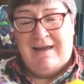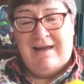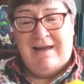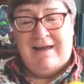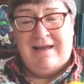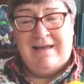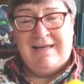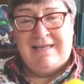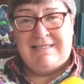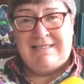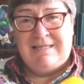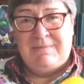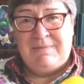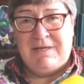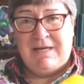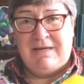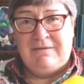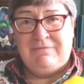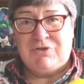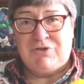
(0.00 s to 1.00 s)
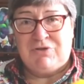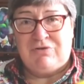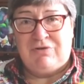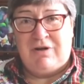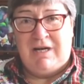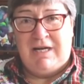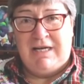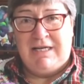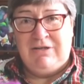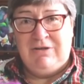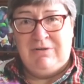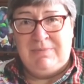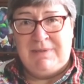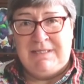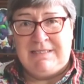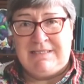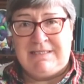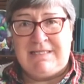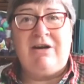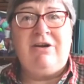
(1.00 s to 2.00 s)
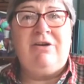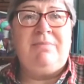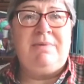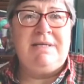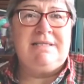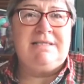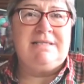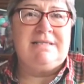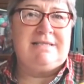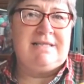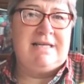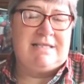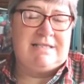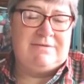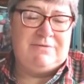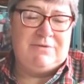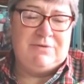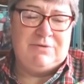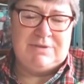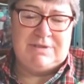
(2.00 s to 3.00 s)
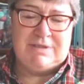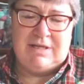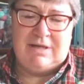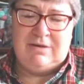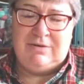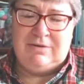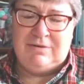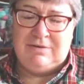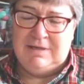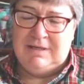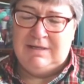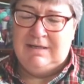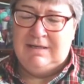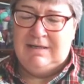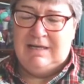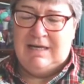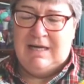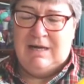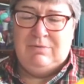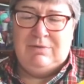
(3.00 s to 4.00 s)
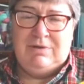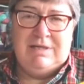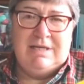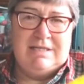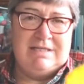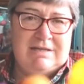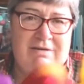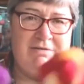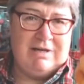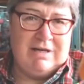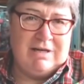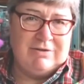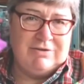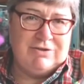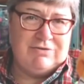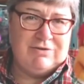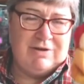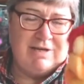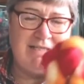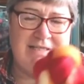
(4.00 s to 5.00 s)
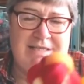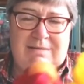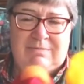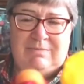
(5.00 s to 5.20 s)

Uh, it's something I've tried, not been terribly successful, so I wouldn't necessarily go straight